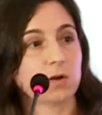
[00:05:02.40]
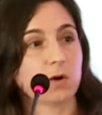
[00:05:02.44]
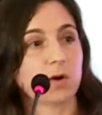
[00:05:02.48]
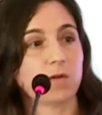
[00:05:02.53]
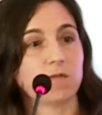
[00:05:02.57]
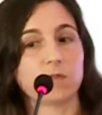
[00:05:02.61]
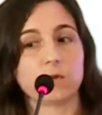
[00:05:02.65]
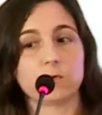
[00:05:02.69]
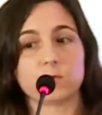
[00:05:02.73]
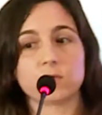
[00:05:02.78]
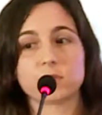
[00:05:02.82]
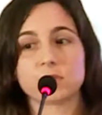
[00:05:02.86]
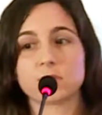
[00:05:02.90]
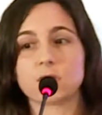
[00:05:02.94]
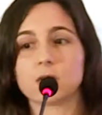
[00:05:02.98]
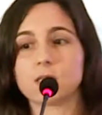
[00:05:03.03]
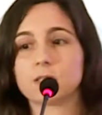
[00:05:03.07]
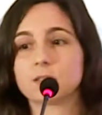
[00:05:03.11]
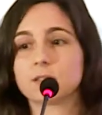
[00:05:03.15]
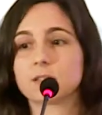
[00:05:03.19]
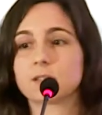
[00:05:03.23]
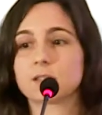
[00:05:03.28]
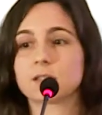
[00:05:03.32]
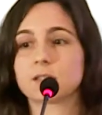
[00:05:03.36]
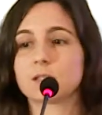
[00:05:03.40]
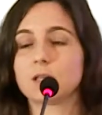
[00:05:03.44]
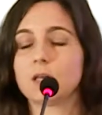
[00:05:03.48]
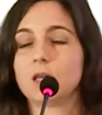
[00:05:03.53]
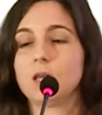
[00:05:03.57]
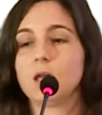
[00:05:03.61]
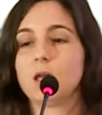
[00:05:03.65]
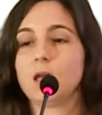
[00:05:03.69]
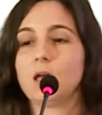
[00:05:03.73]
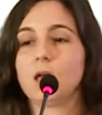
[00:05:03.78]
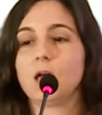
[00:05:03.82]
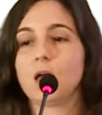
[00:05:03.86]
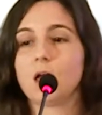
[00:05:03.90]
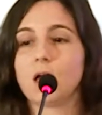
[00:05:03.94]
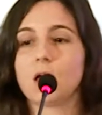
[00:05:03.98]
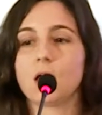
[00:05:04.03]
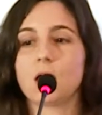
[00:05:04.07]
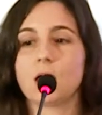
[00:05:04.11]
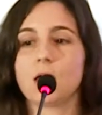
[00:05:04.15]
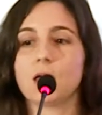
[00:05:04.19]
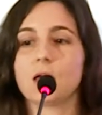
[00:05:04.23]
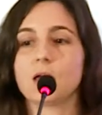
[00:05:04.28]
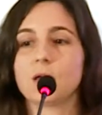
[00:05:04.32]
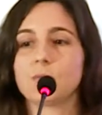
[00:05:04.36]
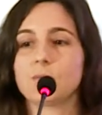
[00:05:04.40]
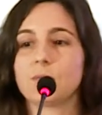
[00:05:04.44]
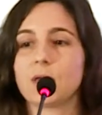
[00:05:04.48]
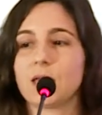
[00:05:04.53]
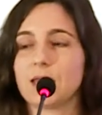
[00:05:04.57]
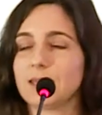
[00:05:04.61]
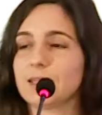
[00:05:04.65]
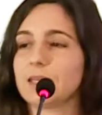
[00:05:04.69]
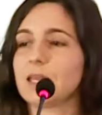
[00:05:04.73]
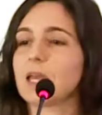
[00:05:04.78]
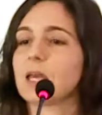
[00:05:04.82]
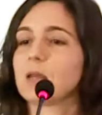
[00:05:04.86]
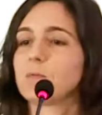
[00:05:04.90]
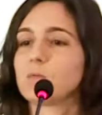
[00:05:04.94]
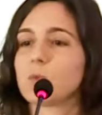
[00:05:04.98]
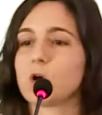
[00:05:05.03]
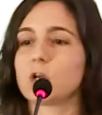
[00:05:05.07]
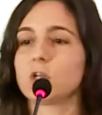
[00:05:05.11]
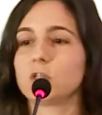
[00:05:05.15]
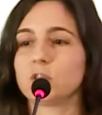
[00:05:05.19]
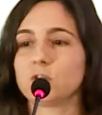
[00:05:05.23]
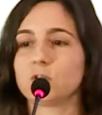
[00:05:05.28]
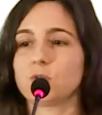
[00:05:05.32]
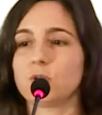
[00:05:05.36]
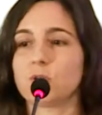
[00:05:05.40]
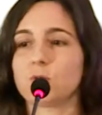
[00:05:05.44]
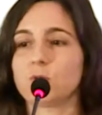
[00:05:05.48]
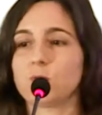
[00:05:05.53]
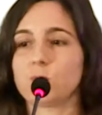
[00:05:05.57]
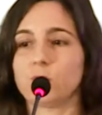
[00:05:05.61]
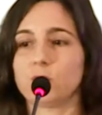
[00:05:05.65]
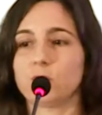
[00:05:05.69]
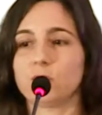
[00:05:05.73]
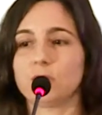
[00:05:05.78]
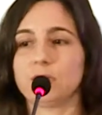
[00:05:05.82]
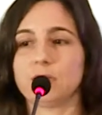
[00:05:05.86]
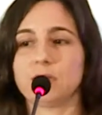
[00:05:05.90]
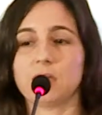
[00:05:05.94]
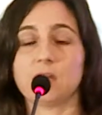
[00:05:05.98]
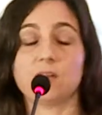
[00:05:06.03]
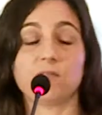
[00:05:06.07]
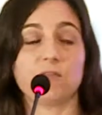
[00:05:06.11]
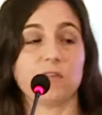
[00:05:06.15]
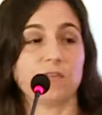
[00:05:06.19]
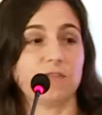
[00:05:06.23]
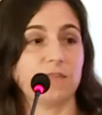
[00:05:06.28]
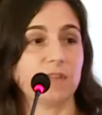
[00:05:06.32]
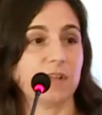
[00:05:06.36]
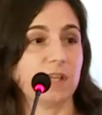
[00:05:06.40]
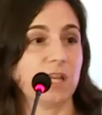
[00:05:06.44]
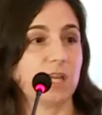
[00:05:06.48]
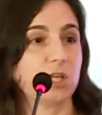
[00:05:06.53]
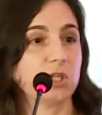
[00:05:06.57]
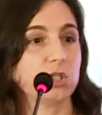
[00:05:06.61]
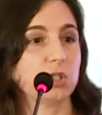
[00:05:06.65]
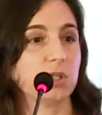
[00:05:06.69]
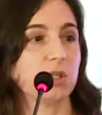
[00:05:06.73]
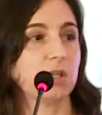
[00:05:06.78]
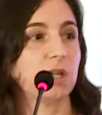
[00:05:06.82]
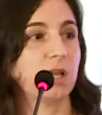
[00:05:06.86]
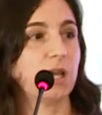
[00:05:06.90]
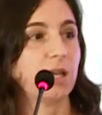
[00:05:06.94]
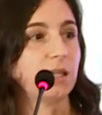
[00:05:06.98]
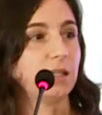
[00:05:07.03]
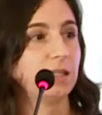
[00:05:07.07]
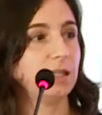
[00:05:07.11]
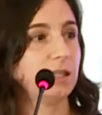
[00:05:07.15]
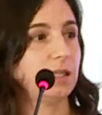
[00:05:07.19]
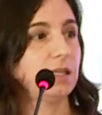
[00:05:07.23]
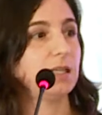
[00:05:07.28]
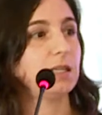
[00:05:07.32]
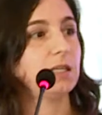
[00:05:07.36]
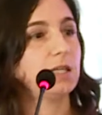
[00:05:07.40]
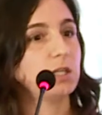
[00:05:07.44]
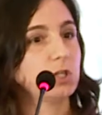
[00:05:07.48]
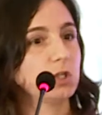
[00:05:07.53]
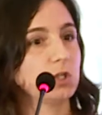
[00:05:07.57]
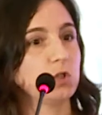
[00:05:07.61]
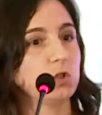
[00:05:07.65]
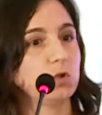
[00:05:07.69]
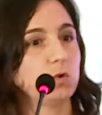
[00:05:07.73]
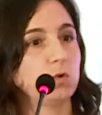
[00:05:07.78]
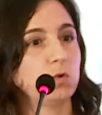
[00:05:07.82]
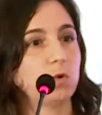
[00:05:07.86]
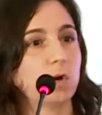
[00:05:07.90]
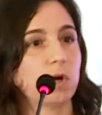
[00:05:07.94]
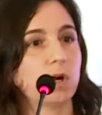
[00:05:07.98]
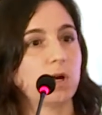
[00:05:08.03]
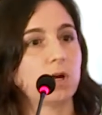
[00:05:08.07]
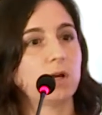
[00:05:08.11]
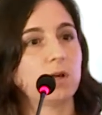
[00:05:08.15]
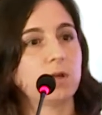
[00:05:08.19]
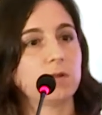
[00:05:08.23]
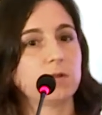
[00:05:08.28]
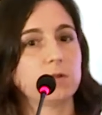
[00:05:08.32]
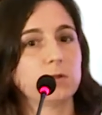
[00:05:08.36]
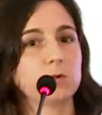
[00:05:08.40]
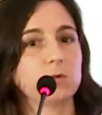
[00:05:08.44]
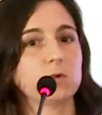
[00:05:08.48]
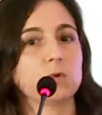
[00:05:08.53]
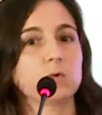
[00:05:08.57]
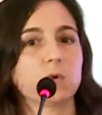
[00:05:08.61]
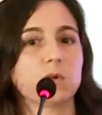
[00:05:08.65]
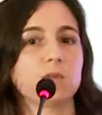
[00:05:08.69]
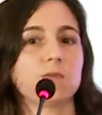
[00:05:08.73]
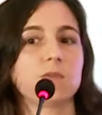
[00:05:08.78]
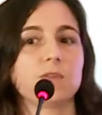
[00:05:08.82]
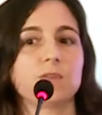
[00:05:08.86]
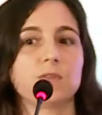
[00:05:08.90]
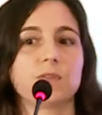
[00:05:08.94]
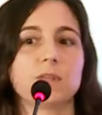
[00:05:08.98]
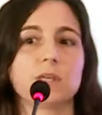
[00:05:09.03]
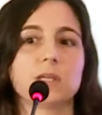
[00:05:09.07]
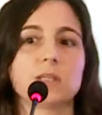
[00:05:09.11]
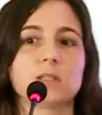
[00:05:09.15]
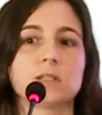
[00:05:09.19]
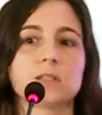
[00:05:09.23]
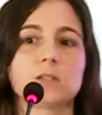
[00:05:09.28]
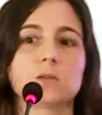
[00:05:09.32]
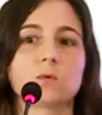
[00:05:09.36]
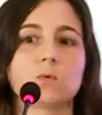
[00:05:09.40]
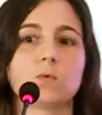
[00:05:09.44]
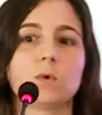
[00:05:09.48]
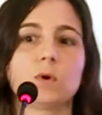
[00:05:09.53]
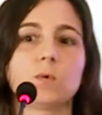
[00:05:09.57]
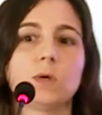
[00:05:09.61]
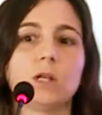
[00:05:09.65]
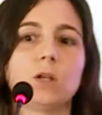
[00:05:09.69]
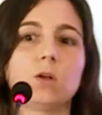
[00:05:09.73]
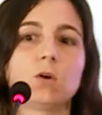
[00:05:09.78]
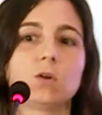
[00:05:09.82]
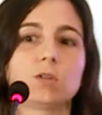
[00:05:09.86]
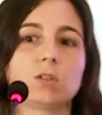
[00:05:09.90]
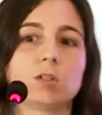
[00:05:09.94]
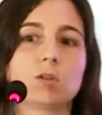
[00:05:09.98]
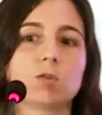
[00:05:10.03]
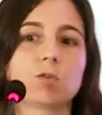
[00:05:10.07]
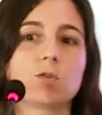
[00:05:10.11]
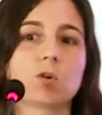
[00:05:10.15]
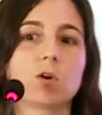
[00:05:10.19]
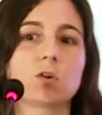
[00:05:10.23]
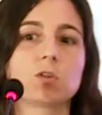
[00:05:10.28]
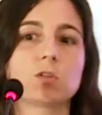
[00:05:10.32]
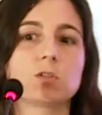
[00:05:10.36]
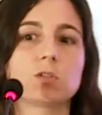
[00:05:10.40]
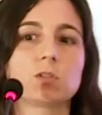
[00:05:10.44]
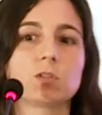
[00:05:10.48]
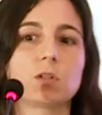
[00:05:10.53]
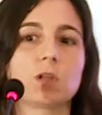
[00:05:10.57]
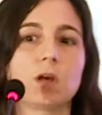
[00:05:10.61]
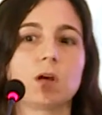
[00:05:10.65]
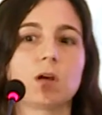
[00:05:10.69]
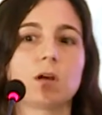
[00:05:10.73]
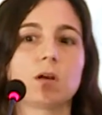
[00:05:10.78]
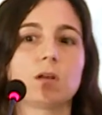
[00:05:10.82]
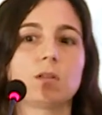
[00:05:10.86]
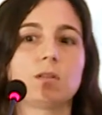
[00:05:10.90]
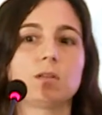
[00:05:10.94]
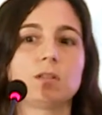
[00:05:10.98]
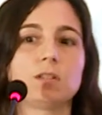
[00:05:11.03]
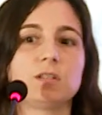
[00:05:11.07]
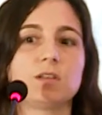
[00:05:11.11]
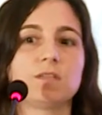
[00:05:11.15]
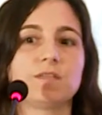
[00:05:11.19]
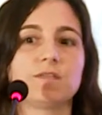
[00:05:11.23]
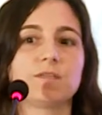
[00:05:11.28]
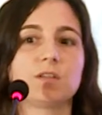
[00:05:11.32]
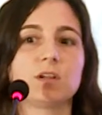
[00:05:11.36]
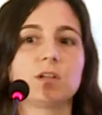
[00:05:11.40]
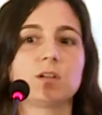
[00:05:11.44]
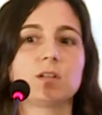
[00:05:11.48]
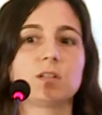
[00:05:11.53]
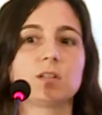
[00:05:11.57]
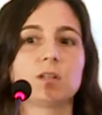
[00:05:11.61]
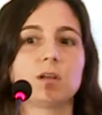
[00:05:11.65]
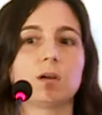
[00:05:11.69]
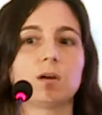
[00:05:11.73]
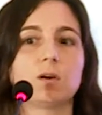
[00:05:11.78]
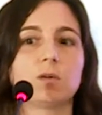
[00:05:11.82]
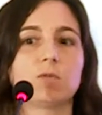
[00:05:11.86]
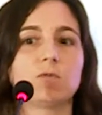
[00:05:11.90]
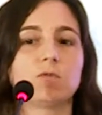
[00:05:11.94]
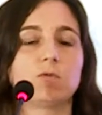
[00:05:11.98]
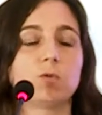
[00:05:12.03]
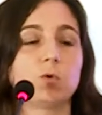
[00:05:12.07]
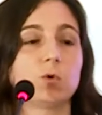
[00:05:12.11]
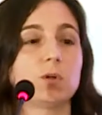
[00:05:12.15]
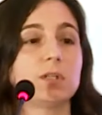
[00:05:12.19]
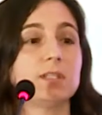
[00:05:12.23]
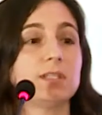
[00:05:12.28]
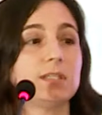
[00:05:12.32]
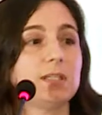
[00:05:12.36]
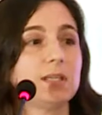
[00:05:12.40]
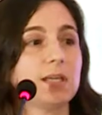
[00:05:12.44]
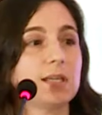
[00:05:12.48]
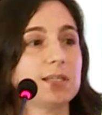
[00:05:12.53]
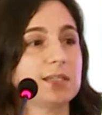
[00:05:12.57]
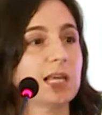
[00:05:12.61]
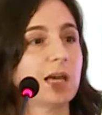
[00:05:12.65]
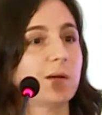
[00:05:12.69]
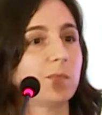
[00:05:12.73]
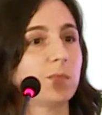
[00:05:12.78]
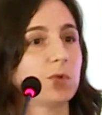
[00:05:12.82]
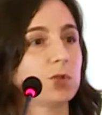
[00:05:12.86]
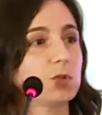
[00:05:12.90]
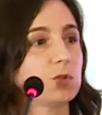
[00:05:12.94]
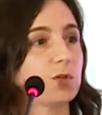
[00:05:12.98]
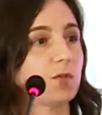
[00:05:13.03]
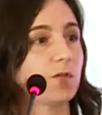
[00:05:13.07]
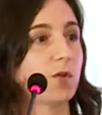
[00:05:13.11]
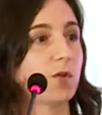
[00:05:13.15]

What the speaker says: of the results, and again, monitoring, reporting, and verification, a key issue. This was one of the things when we looked across the different 40 examples of